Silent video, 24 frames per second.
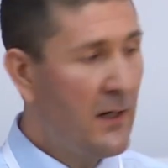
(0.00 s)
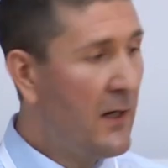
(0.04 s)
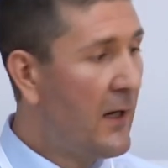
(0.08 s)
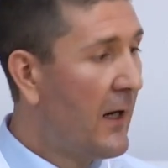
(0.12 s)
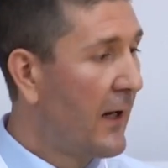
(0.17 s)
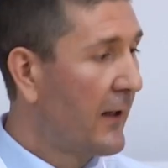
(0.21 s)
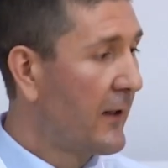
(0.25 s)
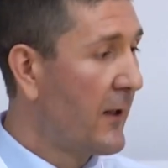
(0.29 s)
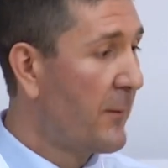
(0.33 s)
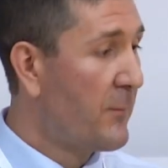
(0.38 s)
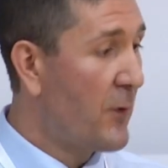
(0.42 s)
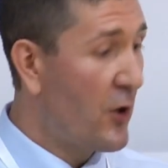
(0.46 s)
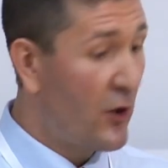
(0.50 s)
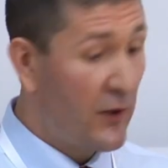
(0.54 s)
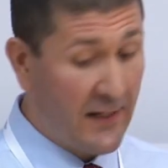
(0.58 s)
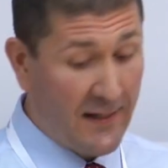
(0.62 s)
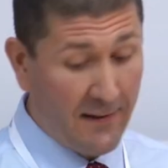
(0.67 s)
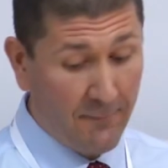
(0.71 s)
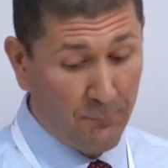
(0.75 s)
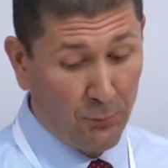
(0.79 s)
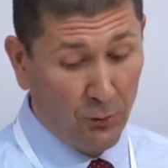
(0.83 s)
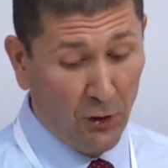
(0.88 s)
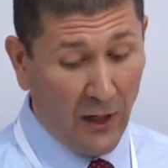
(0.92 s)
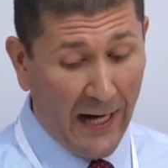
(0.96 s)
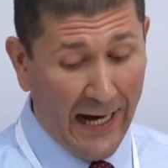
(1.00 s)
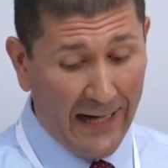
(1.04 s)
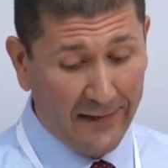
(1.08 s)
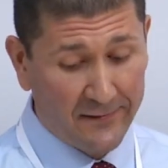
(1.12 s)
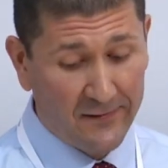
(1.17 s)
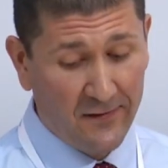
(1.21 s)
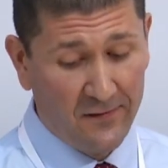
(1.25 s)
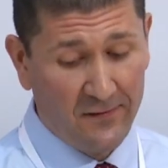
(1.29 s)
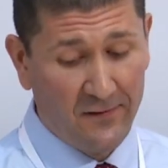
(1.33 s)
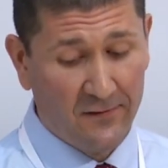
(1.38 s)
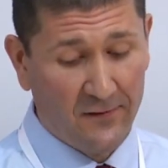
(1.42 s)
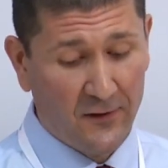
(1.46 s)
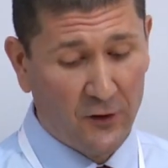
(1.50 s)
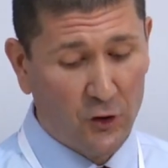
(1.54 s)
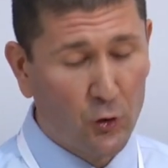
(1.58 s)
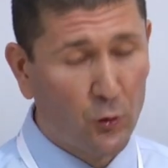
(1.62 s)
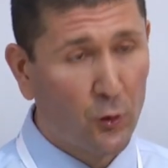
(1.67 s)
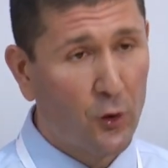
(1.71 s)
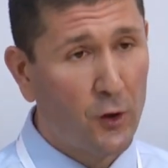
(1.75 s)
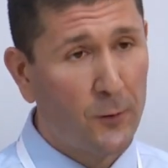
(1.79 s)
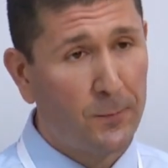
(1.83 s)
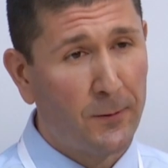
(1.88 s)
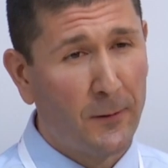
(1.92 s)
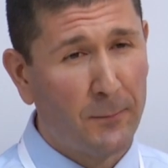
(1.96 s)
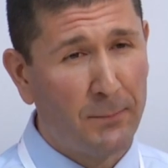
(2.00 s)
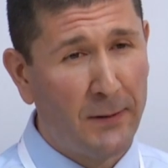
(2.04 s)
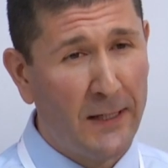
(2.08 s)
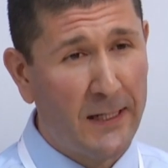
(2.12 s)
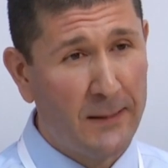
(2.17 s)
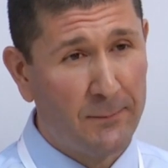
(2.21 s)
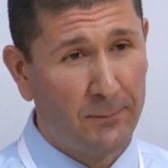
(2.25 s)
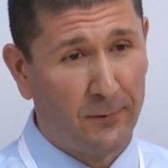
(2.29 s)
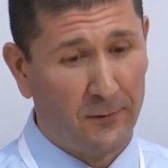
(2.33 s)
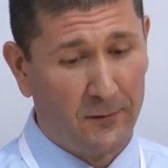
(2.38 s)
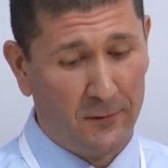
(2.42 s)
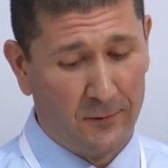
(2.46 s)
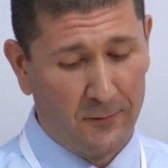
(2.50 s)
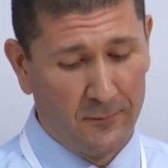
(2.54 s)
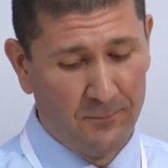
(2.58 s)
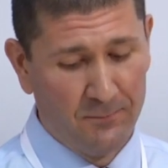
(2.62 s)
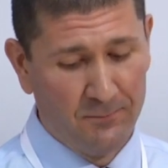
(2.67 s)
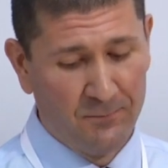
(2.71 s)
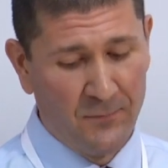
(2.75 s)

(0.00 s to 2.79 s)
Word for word: A community of practice is a group of people